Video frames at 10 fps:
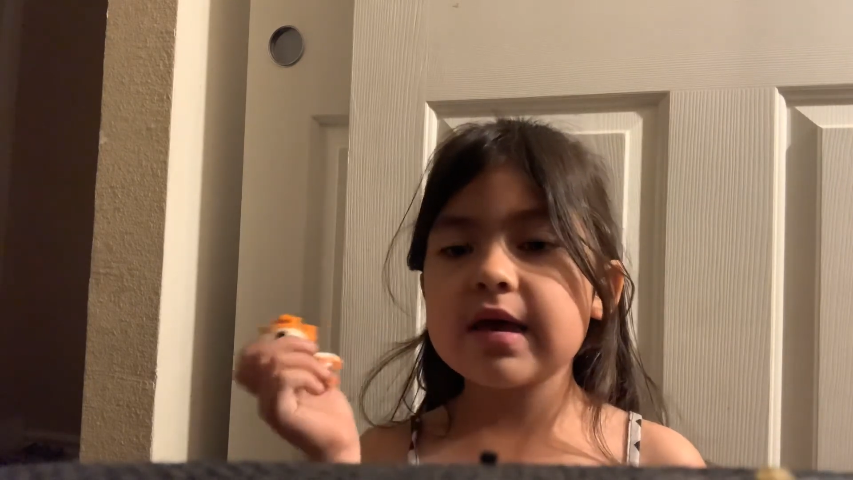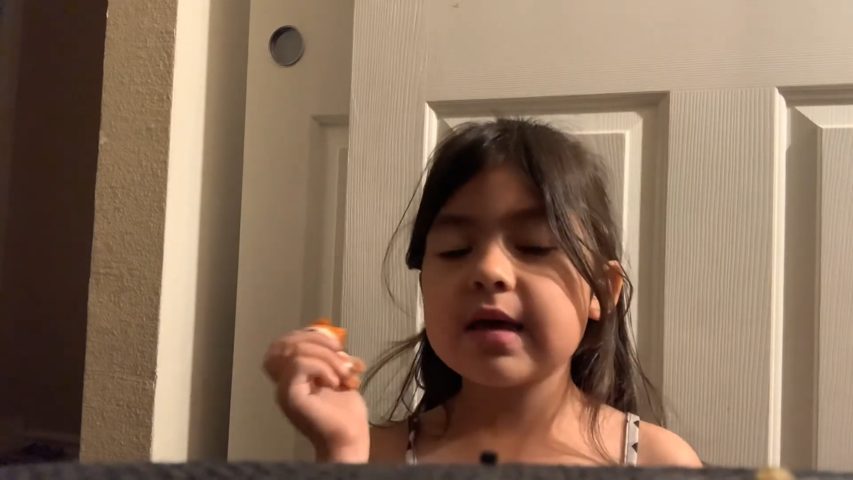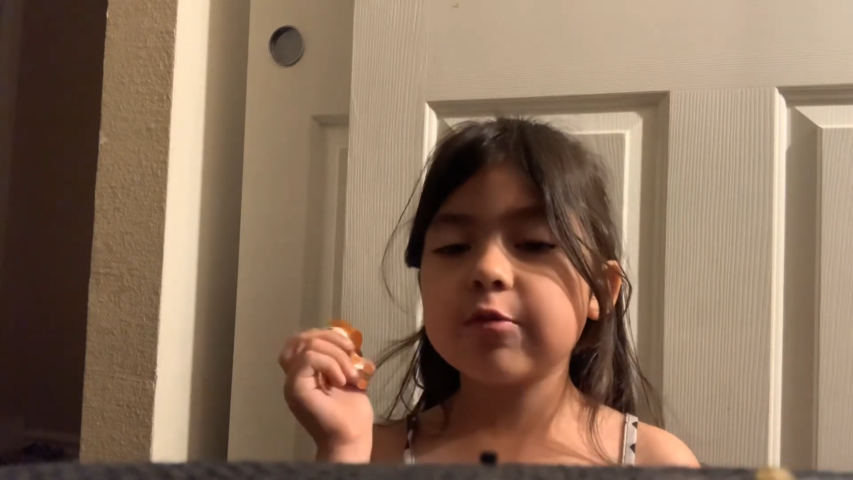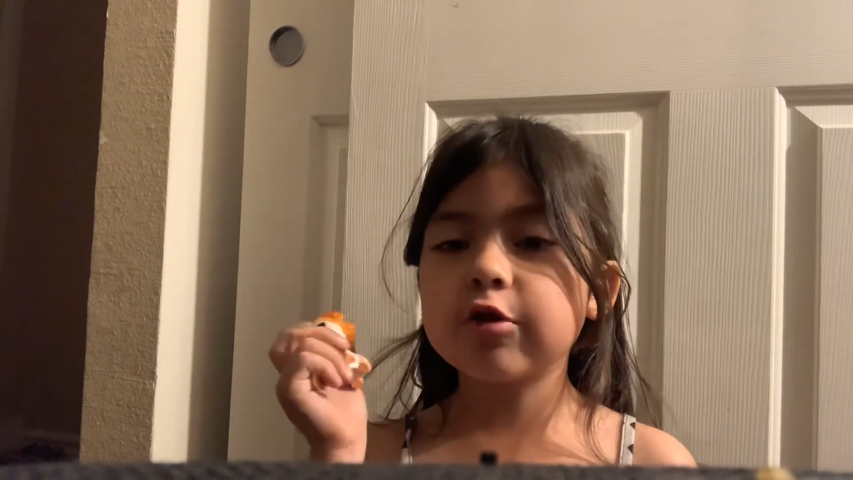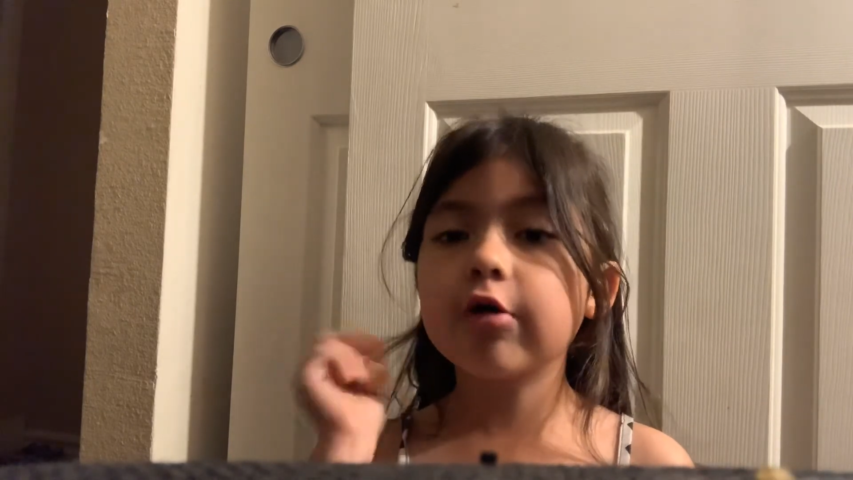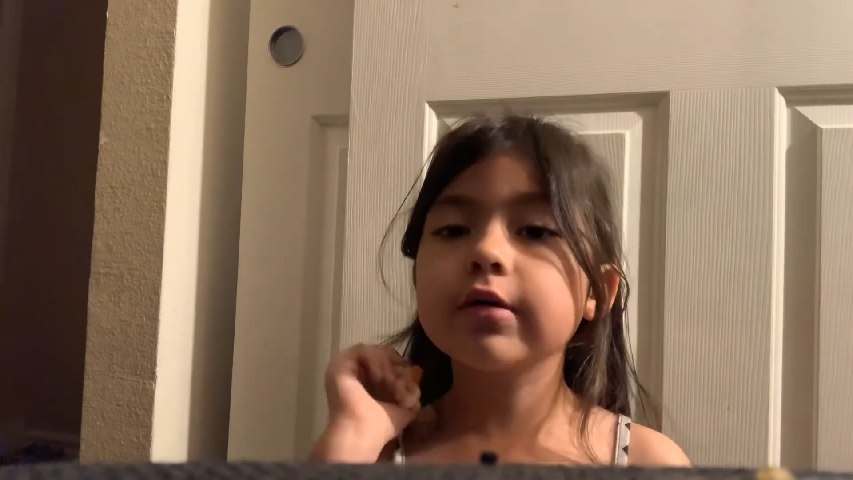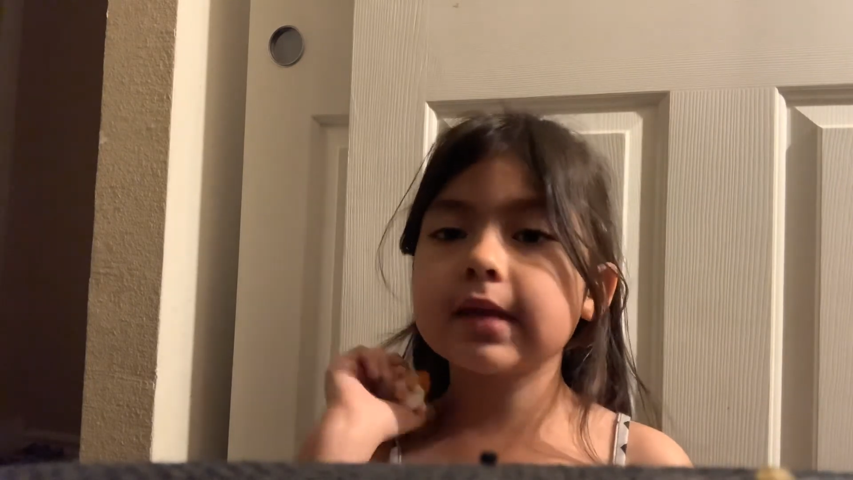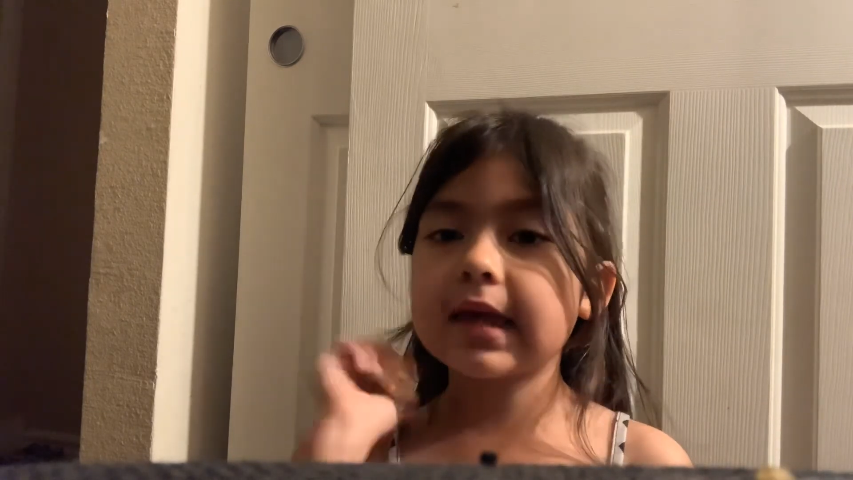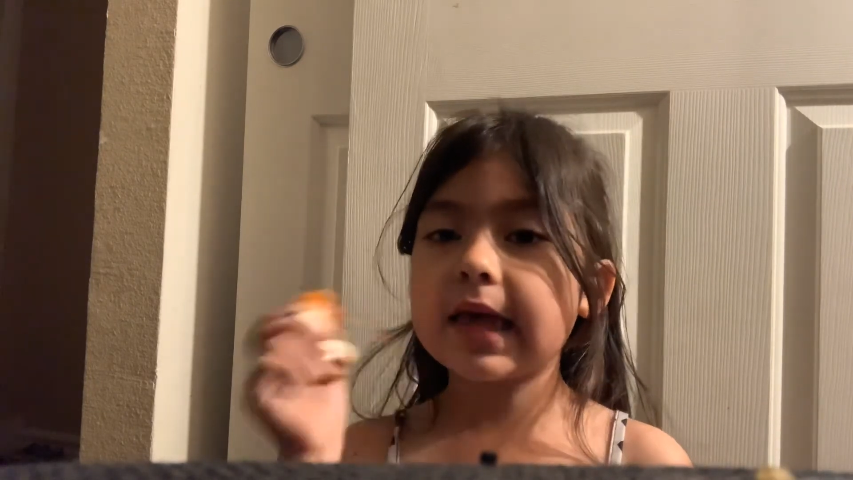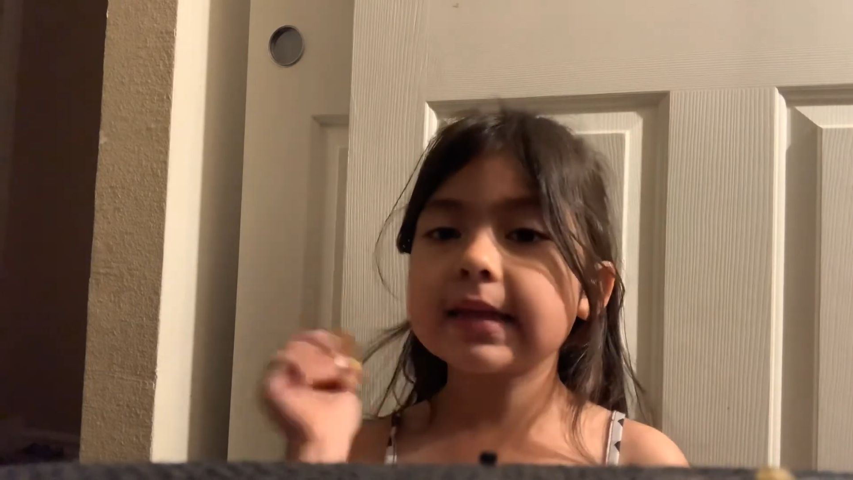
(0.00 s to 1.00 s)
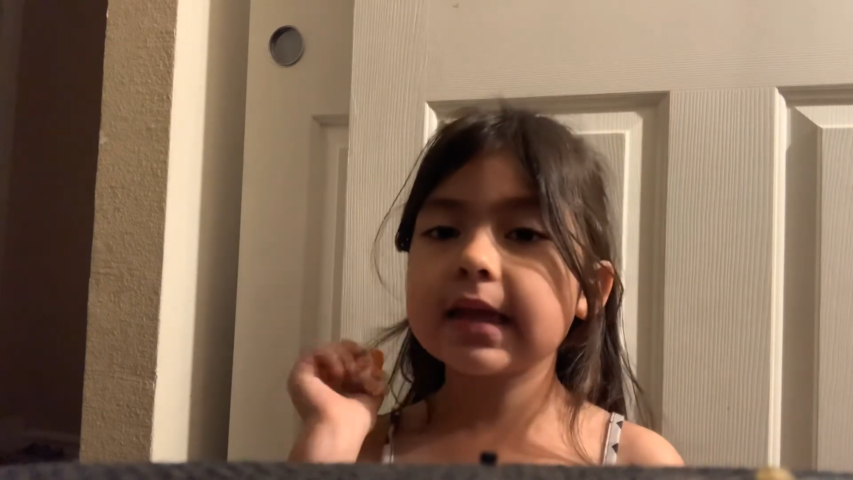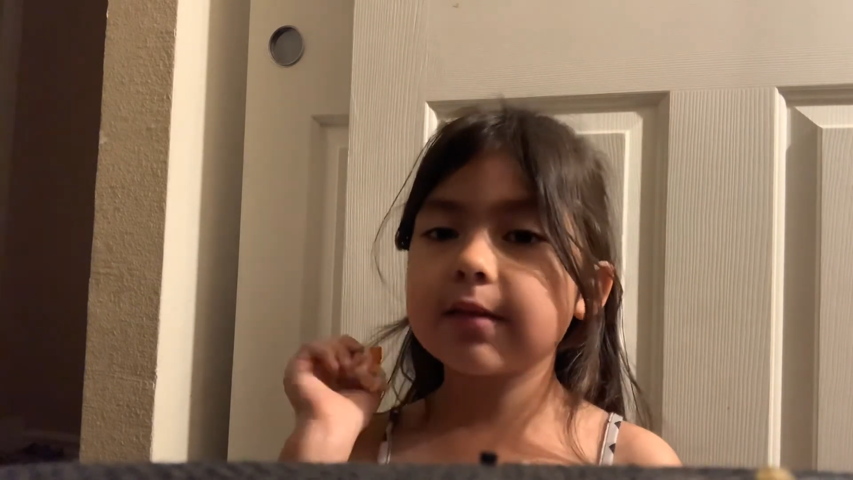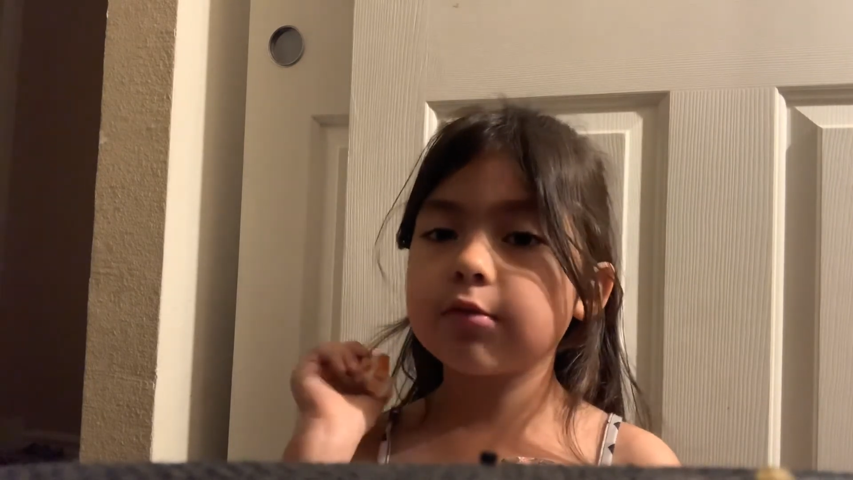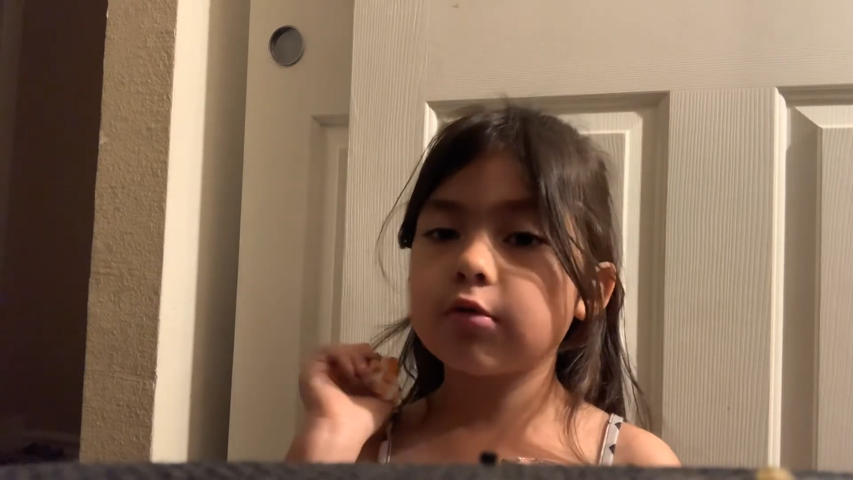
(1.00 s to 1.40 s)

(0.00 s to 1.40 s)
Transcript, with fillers: If you know it, say yes. If you